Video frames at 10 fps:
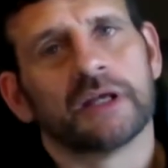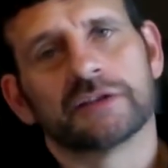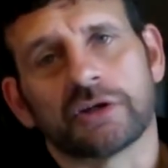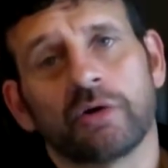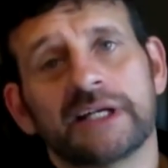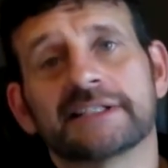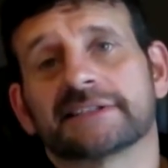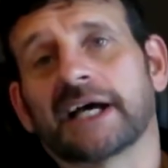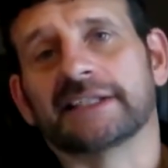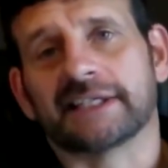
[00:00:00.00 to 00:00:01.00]
So he
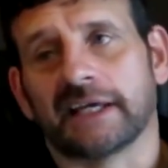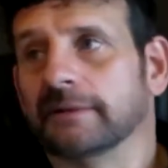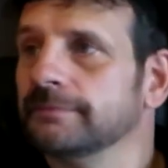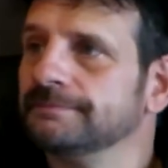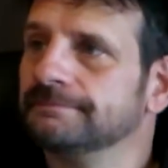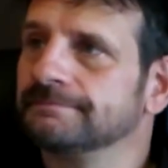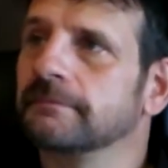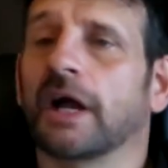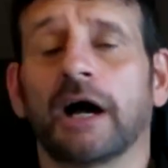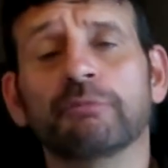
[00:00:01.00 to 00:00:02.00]
decides, hey,
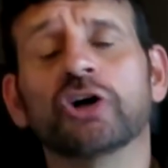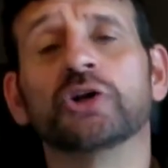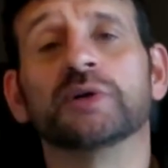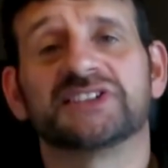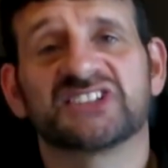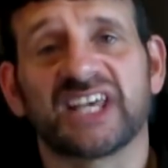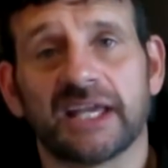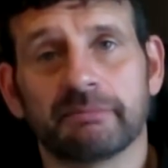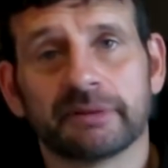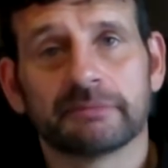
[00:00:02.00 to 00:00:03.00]
I'm going to
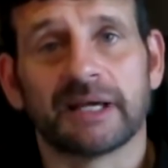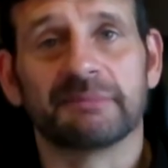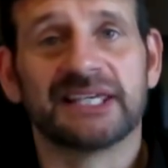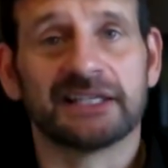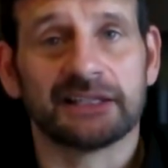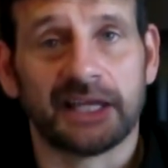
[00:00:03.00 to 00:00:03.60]
escape. I'm getting